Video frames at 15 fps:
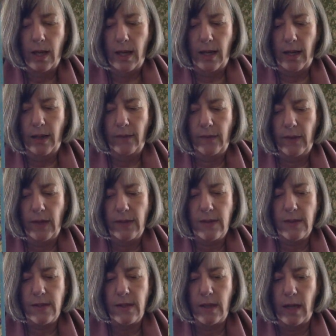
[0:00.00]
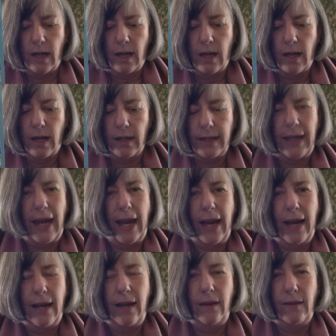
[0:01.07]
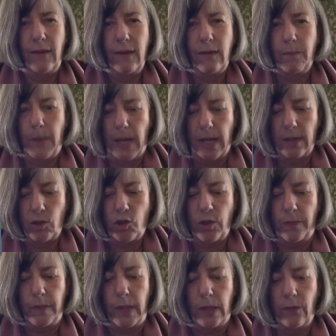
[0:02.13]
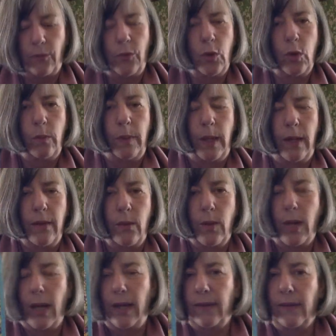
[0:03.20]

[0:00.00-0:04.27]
Is this partnership going to fall by the way?